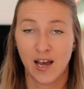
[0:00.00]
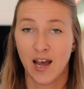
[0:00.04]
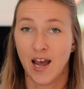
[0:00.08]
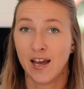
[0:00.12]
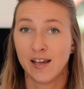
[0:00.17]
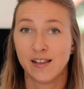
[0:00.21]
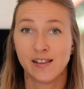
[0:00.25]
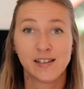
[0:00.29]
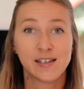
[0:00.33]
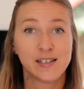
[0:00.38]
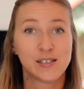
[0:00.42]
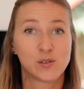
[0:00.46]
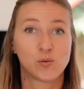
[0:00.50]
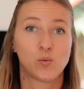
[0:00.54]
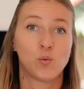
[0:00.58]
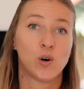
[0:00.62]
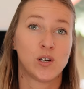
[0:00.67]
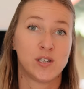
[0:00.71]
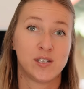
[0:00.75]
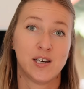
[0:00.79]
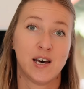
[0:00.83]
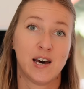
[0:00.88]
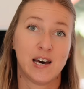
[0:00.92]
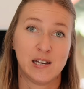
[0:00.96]
at least
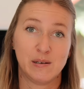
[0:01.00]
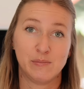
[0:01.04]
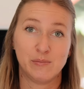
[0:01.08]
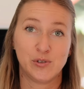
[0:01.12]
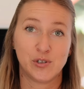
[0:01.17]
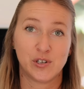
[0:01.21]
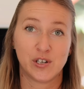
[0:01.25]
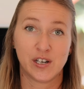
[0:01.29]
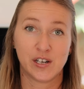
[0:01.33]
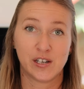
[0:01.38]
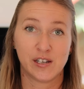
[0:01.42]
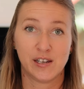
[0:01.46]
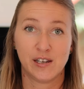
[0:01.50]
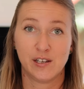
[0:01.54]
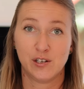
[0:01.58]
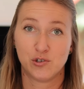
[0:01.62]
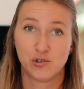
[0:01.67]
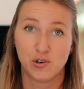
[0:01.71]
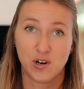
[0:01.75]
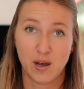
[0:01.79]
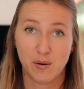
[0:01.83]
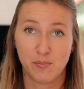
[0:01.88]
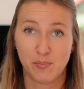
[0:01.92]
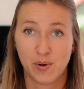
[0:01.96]
one time during a
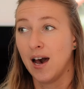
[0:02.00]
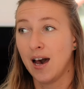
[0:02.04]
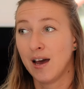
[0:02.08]
trip.